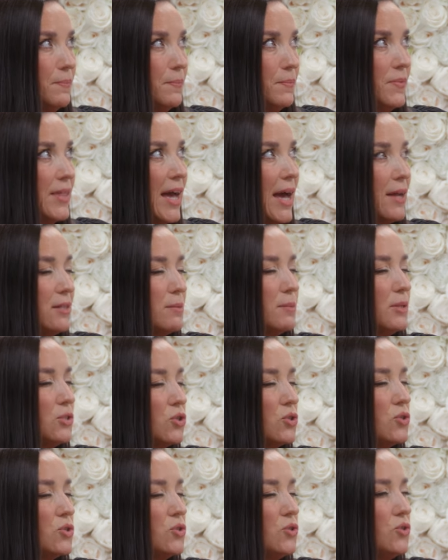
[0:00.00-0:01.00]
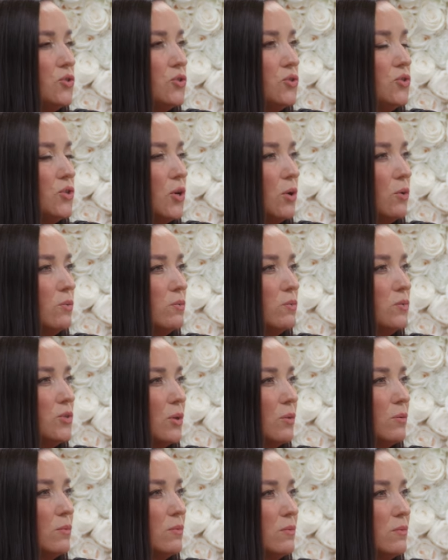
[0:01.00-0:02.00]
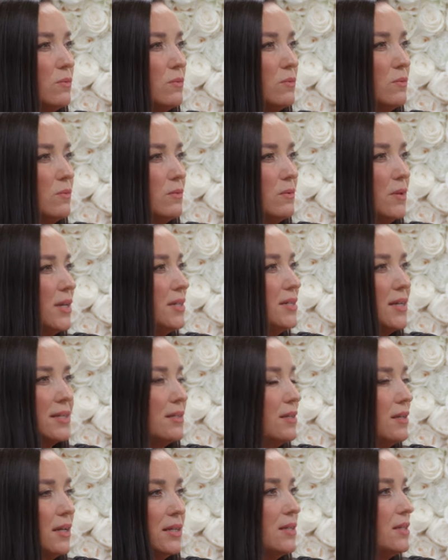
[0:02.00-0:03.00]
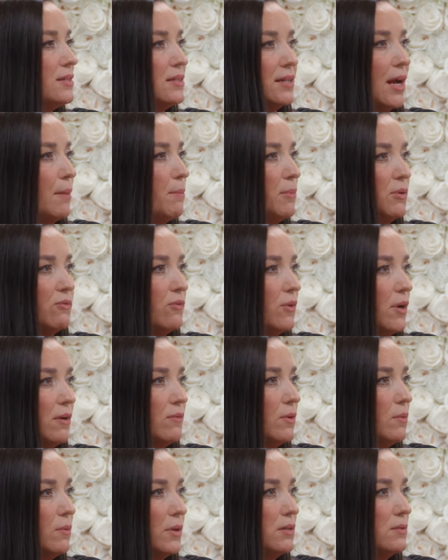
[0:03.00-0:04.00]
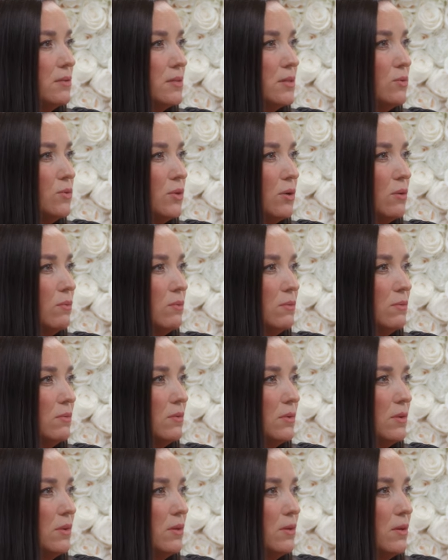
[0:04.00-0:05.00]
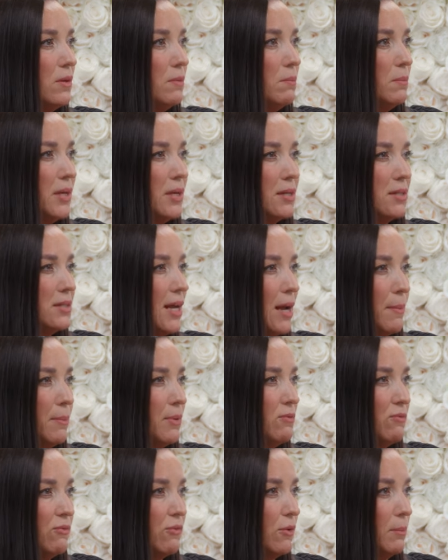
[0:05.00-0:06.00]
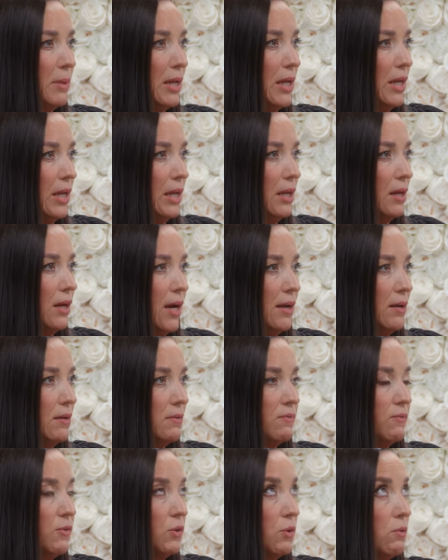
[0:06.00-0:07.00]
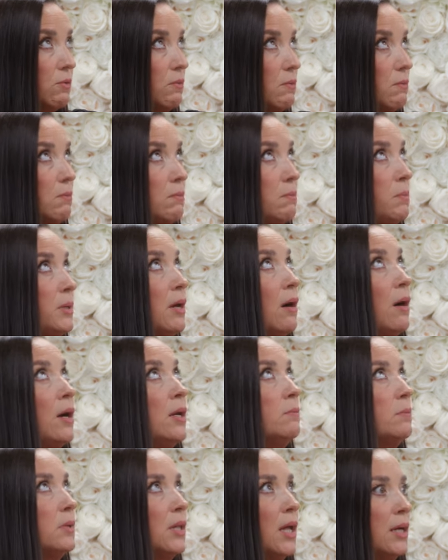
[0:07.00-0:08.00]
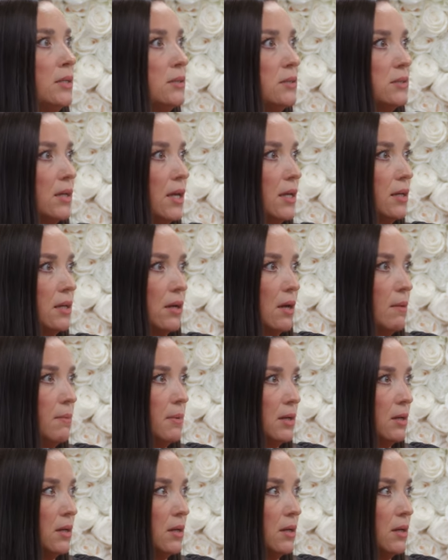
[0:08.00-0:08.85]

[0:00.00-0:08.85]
that to me just don't don't it doesn't it doesn't happen for yeah. everyone so don't because it happened for me i feel beyond blessed like mm-hmm. i mean mm-hmm.